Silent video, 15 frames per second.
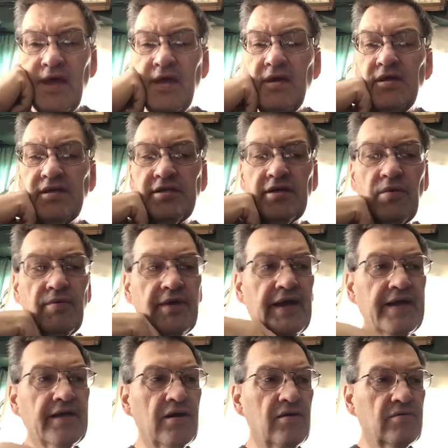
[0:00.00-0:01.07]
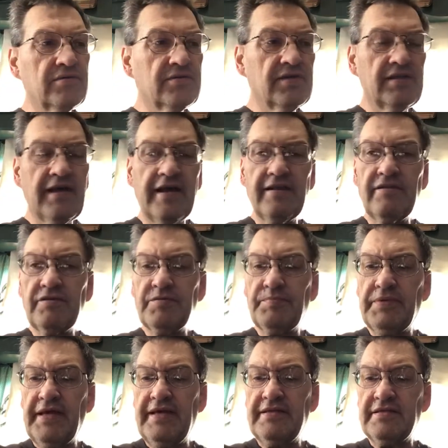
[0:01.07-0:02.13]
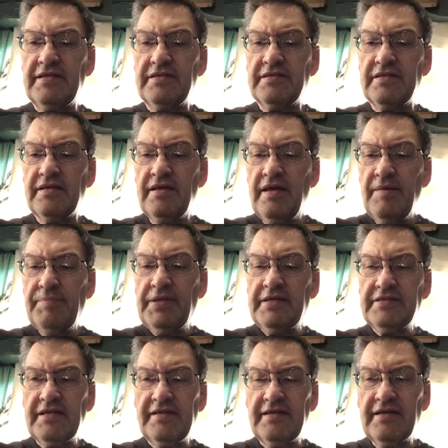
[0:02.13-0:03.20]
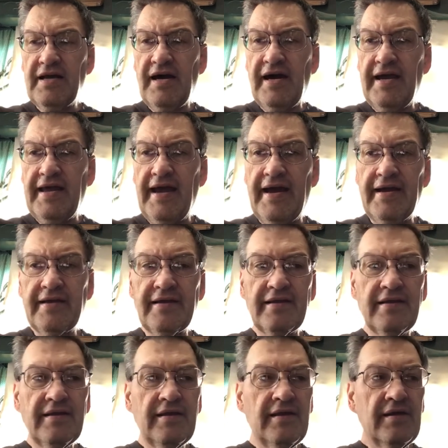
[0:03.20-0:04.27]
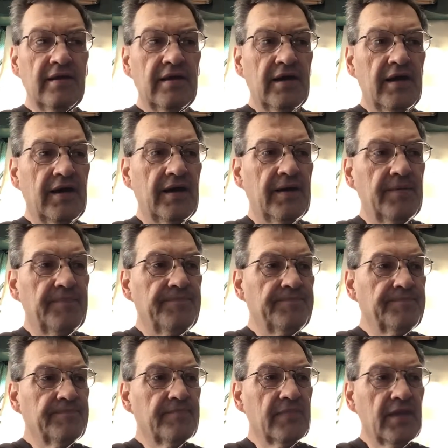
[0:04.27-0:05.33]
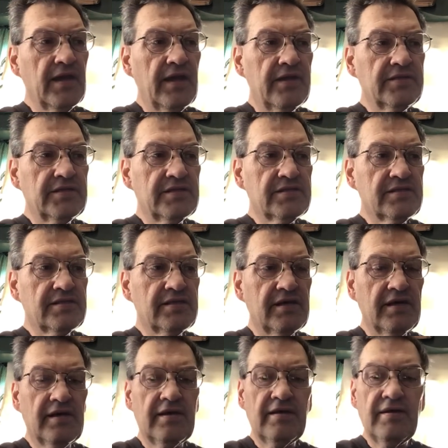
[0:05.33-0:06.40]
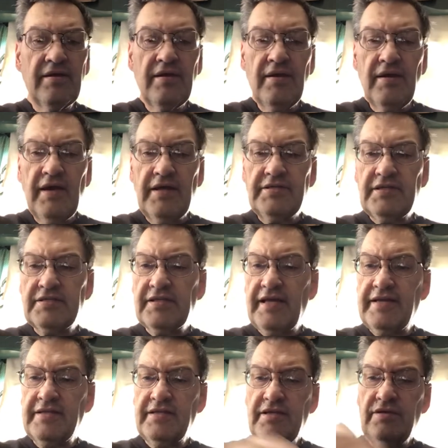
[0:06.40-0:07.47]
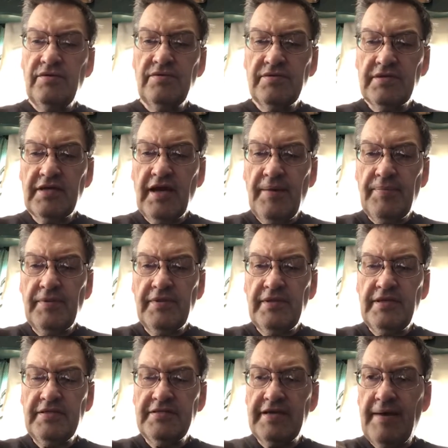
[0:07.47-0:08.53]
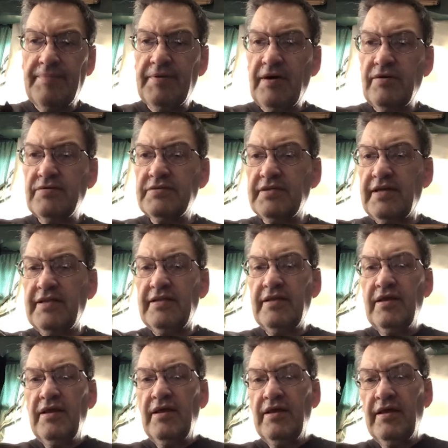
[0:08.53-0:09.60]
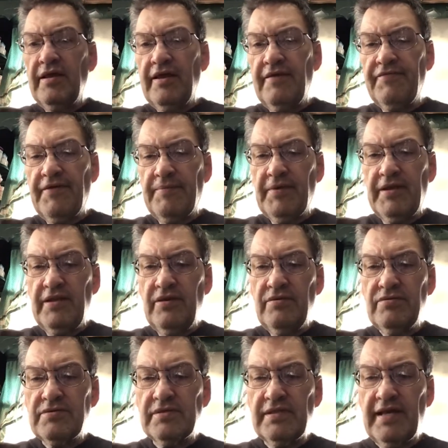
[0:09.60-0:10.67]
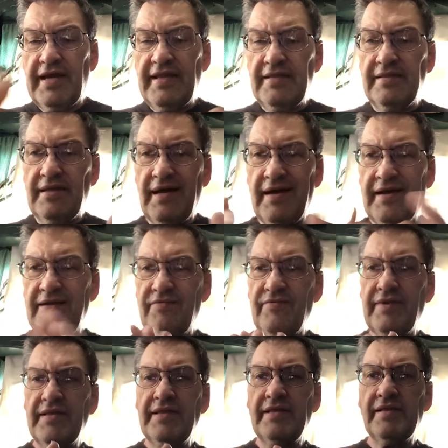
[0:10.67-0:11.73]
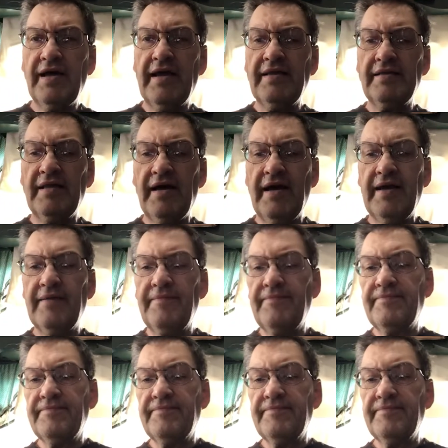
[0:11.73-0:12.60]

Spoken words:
So when I go to a lot of those places, plus on the kayak, I just like to use a couple of these Zebcos. And if I'm going to use light line, really light line,